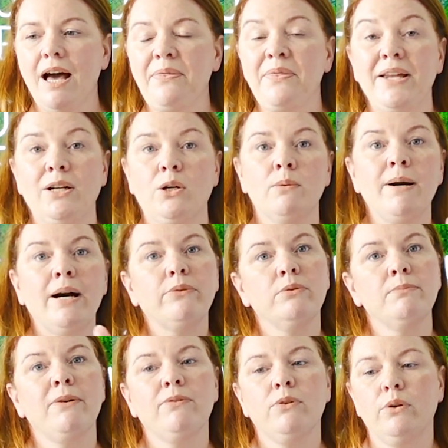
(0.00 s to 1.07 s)
then I'd go back
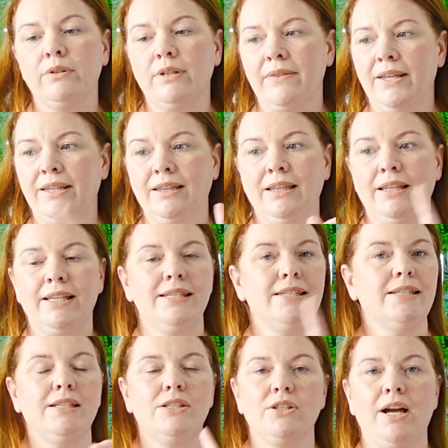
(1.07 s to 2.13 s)
through my phone and then
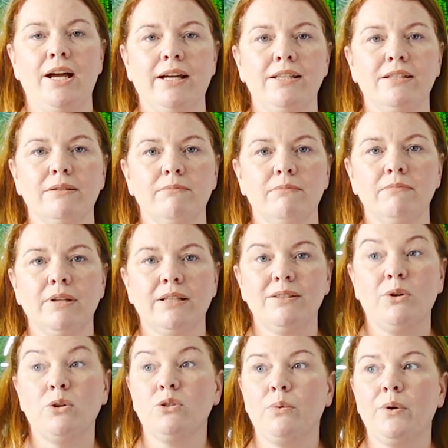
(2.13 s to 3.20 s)
list each item,
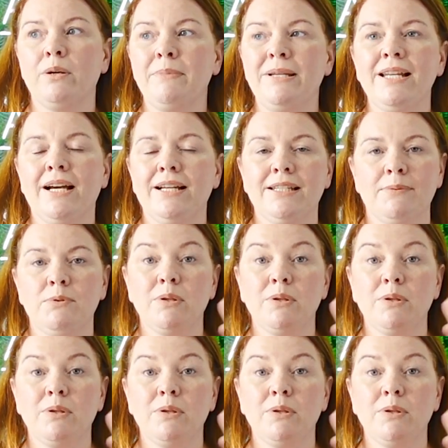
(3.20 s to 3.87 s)
like, so it can be nighttime.